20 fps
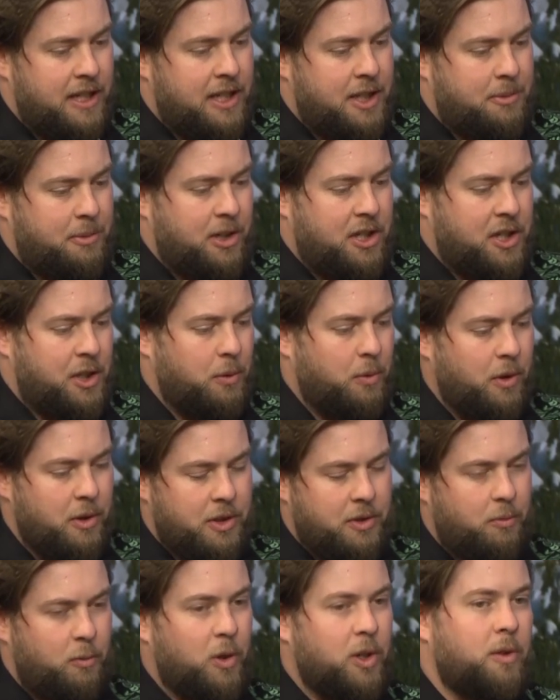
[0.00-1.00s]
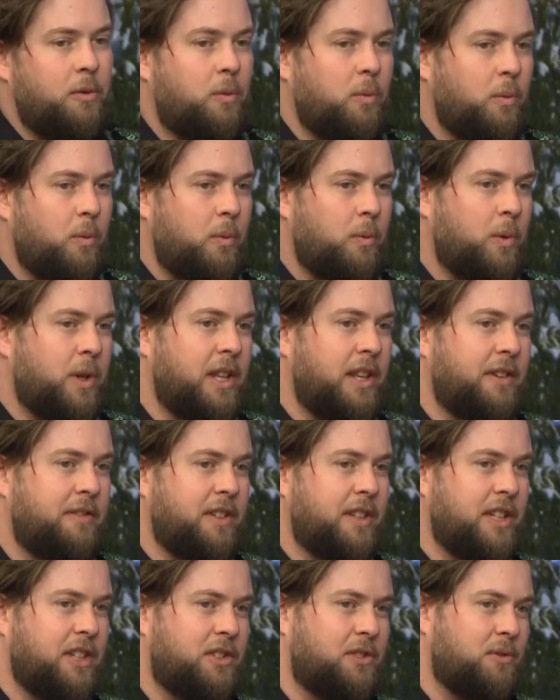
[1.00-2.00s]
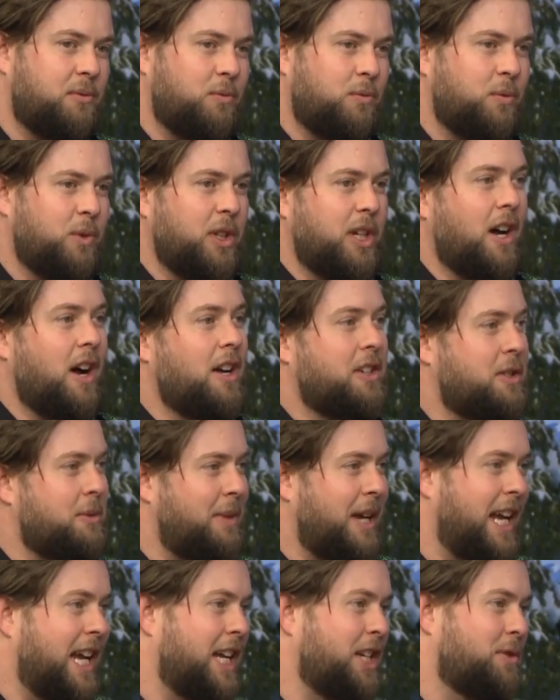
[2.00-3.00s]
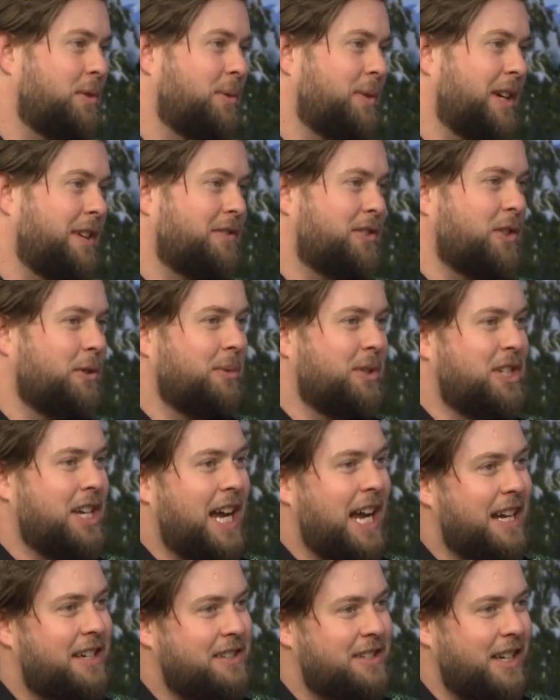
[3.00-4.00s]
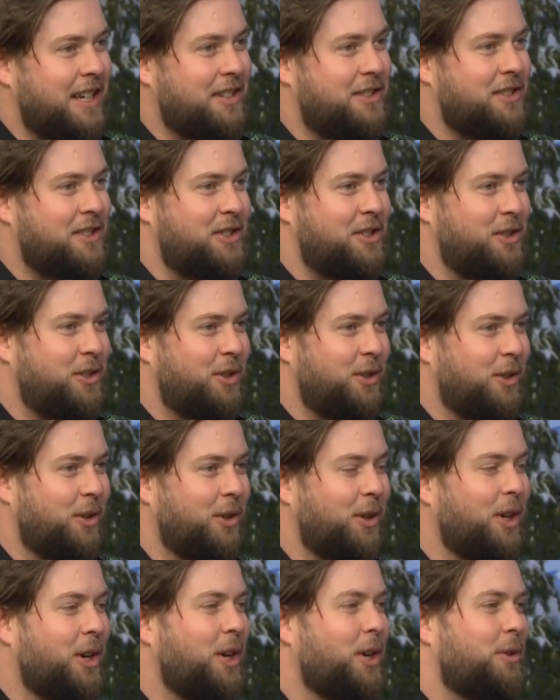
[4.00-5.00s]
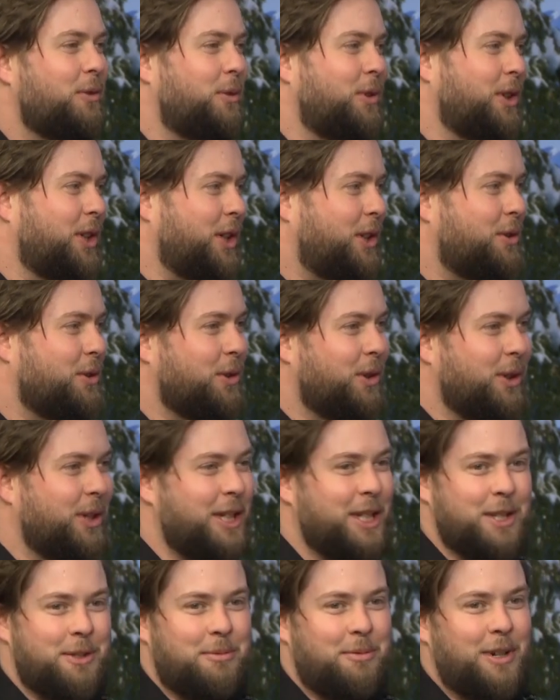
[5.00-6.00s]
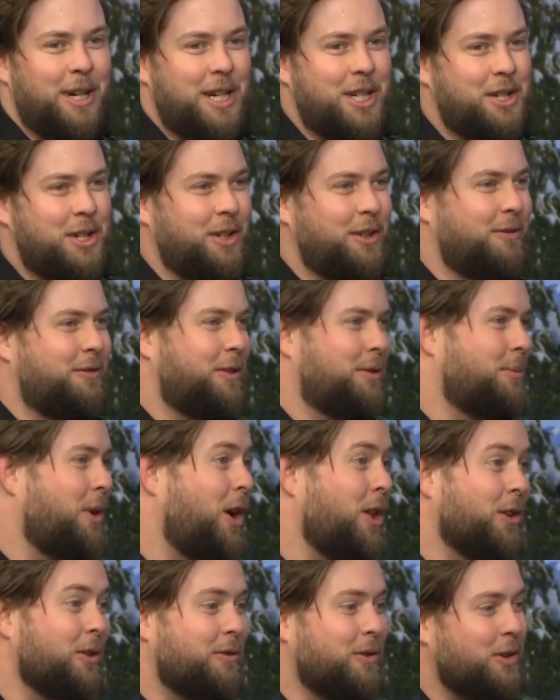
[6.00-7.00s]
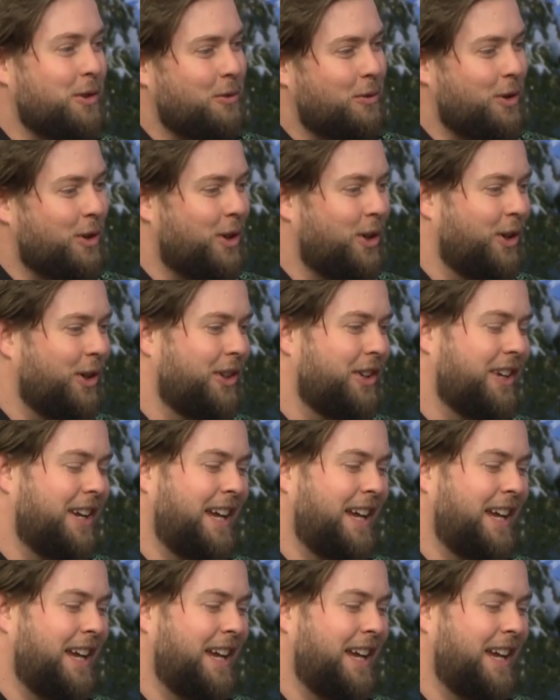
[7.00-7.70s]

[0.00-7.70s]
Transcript: inspiration. We're, we're, we live in this really awesome age where we have so much access to really cool inspiration from all over the world.